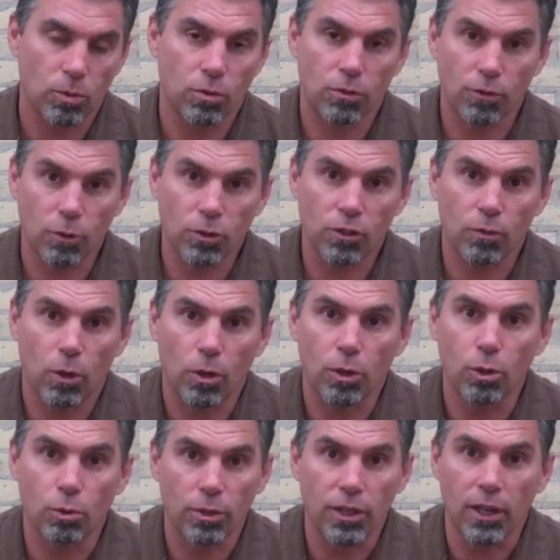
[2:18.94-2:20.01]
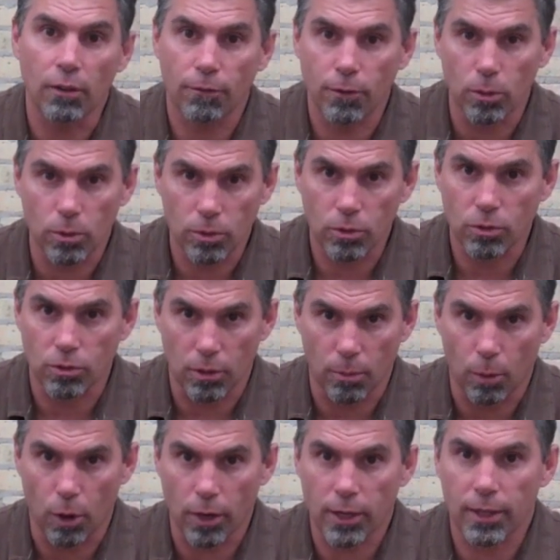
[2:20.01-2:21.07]
was first of all, who are the influencers in the
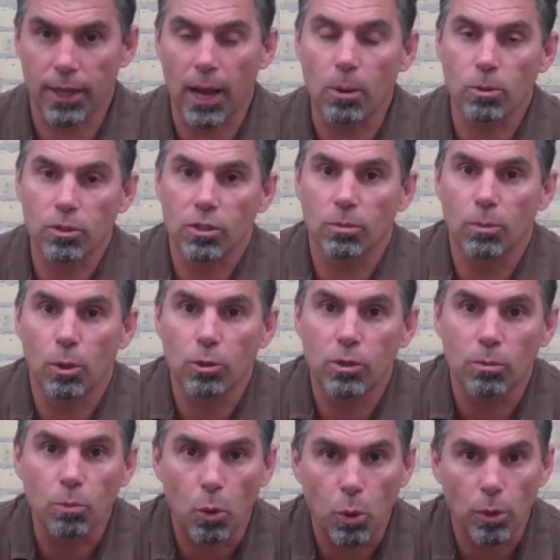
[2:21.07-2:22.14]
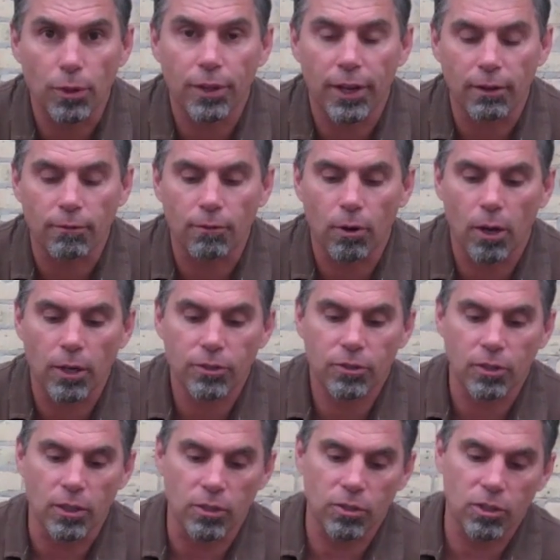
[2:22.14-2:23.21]
market? That was the most important thing for
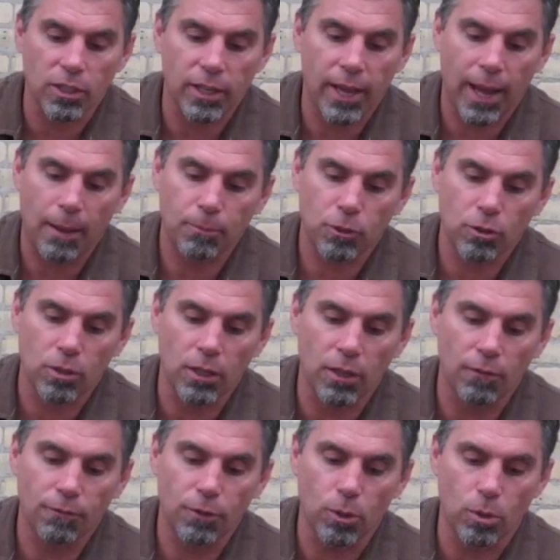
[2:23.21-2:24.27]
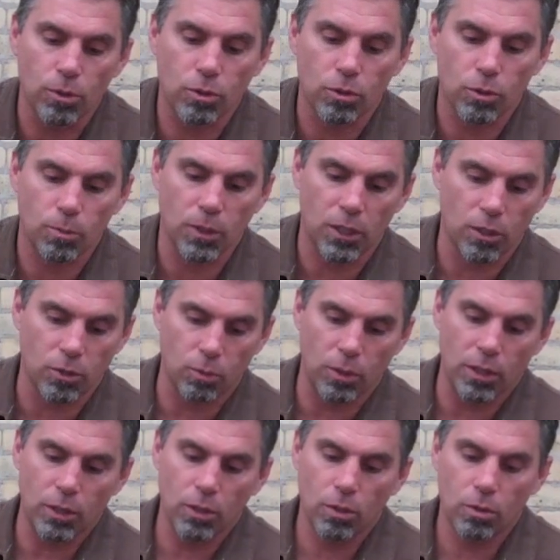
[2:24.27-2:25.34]
us is to capture the influencers because we
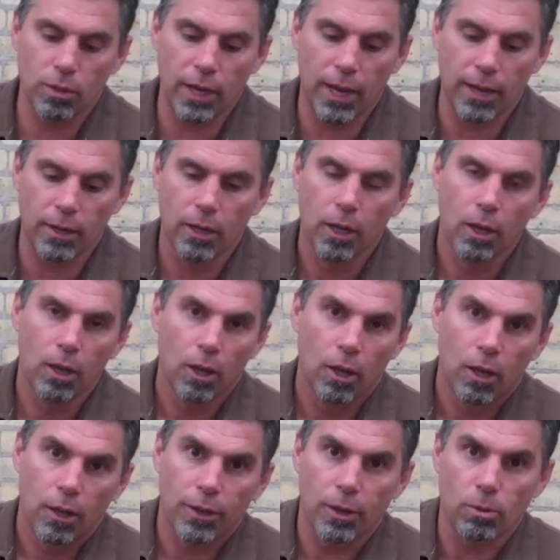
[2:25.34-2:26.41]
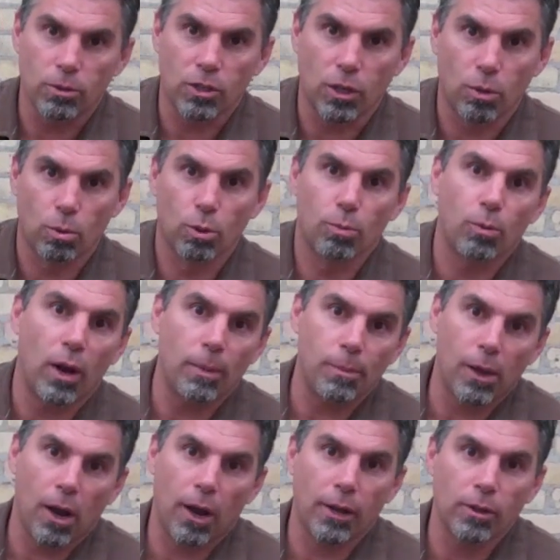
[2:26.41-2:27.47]
knew that there was a group right
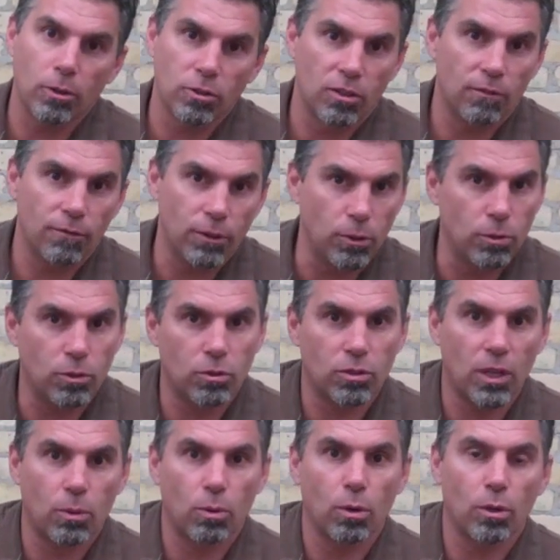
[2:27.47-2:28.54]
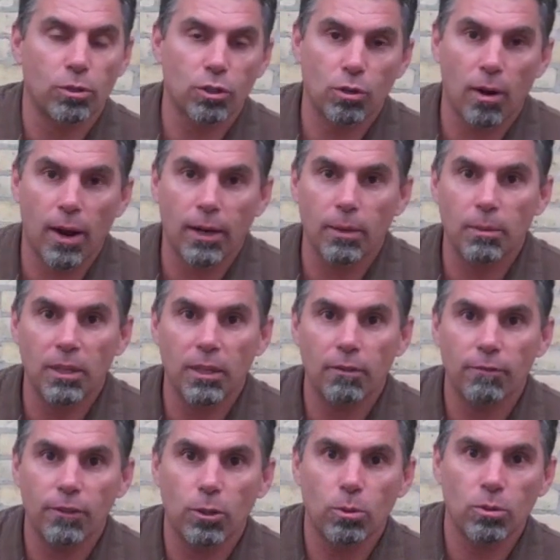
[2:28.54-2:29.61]
behind those influencers that were all trying to be the
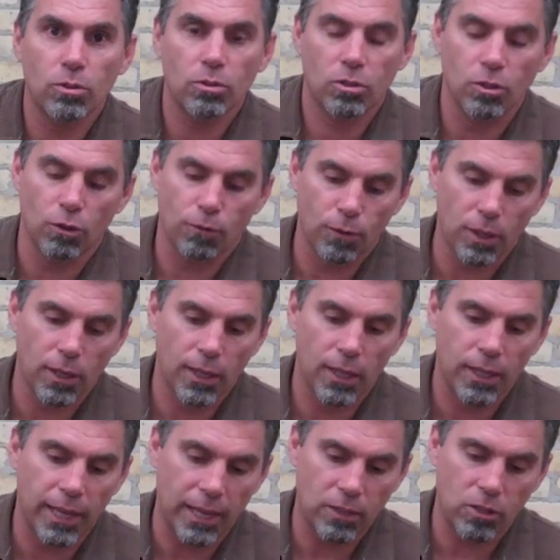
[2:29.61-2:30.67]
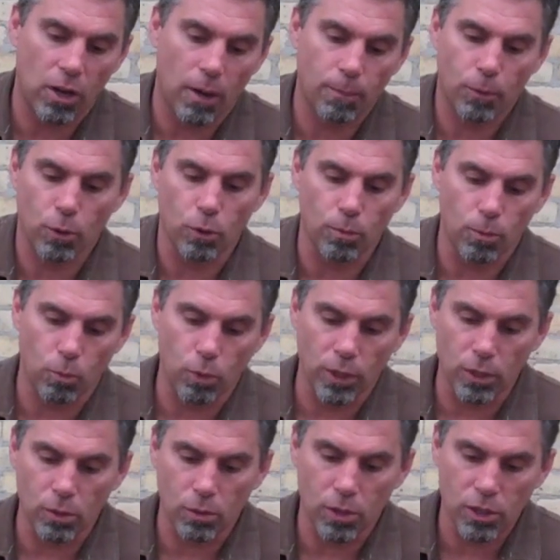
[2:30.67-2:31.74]
influencers. So if we could get that top group, we
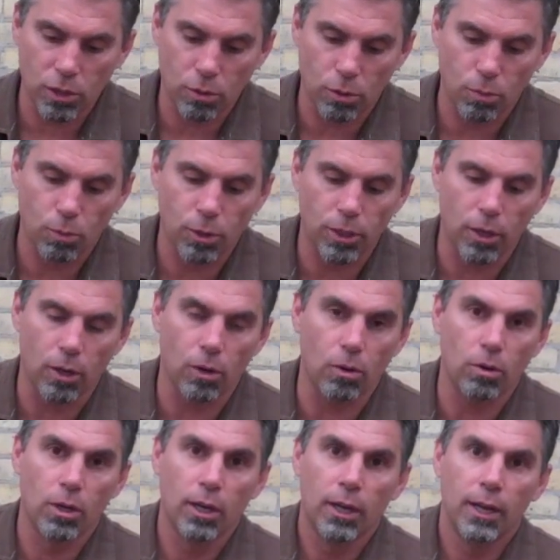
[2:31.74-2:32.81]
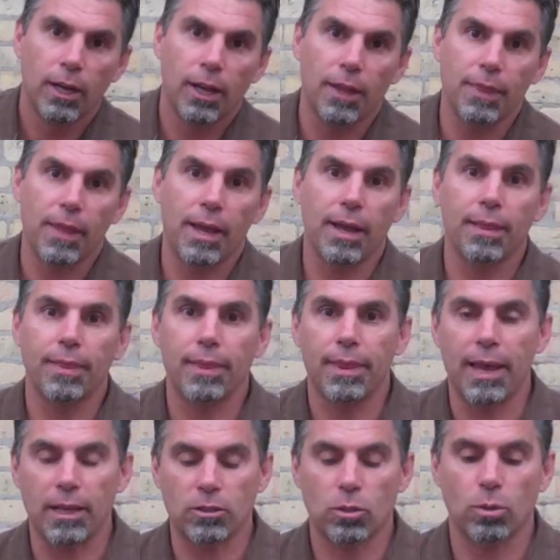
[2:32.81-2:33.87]
knew this group would go. And then
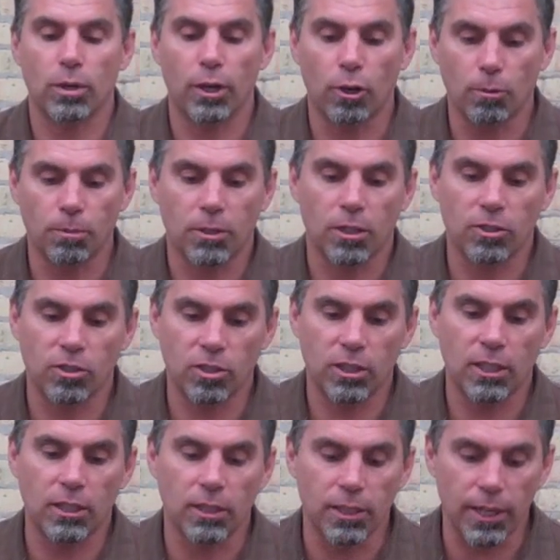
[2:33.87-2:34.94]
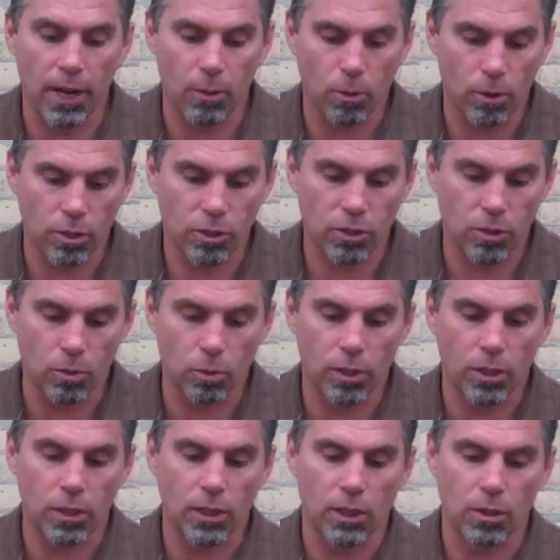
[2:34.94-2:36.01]
that sort of helped us seed the network so that we
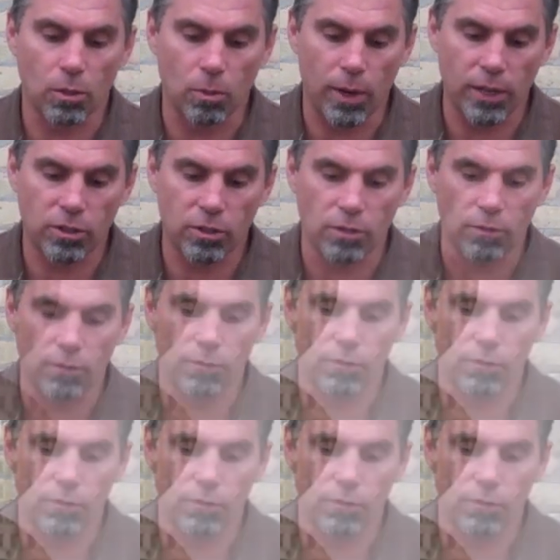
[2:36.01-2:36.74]
could get the rest of,